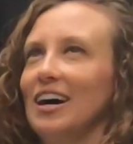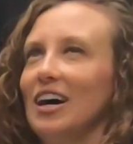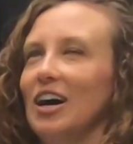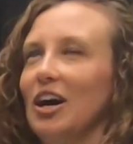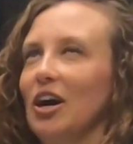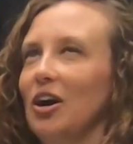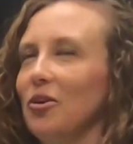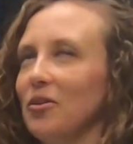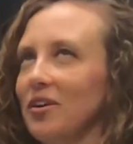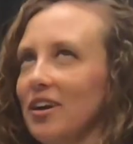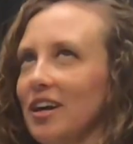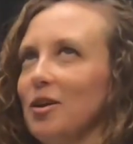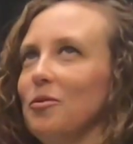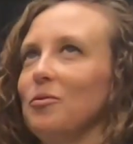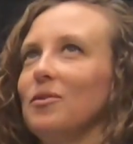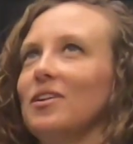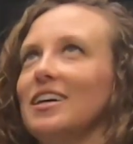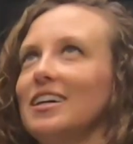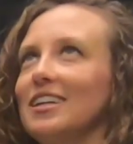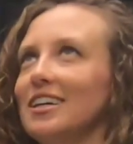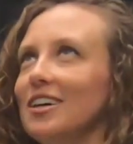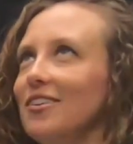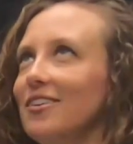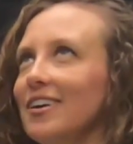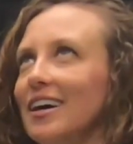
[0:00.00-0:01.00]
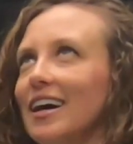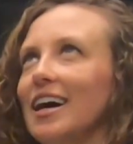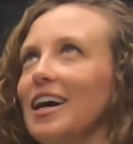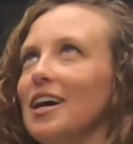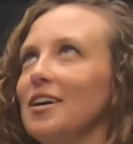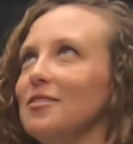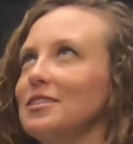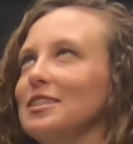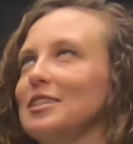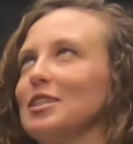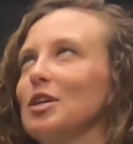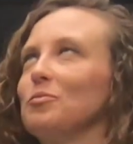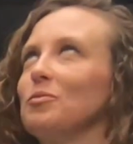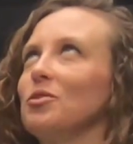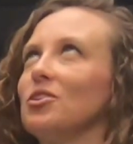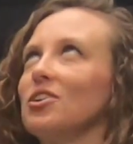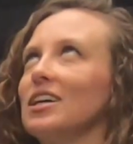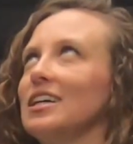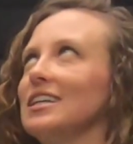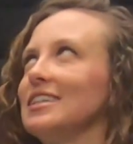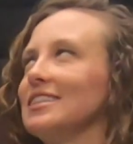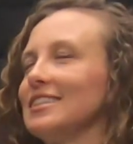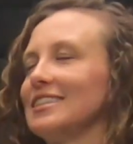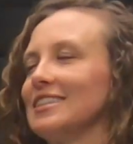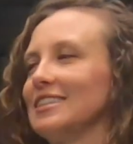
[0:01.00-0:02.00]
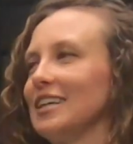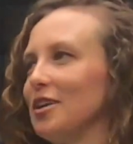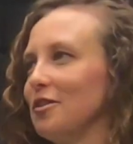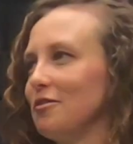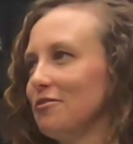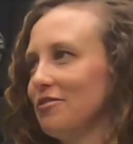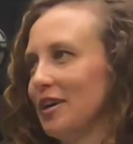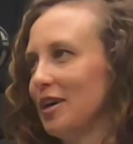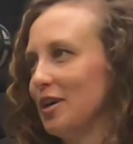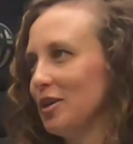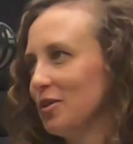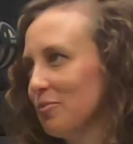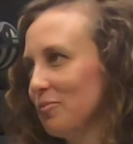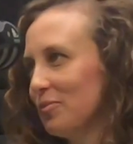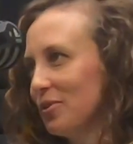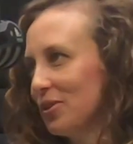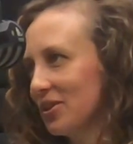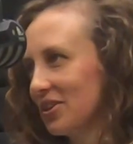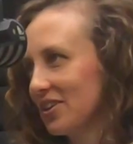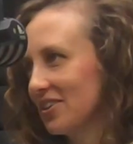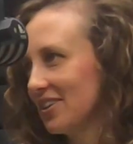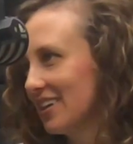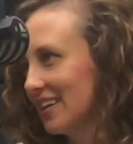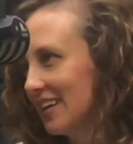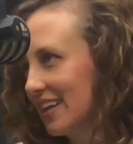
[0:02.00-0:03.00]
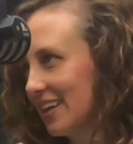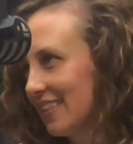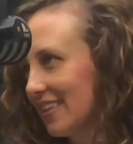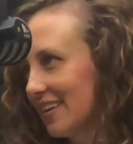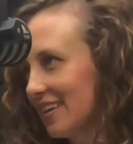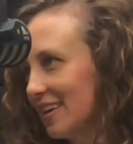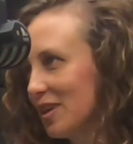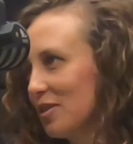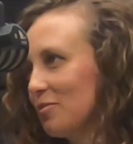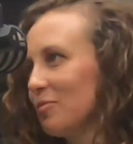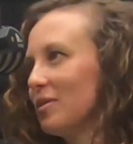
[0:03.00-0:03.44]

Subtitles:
Okay, well, I don't have some great self-help book or anything,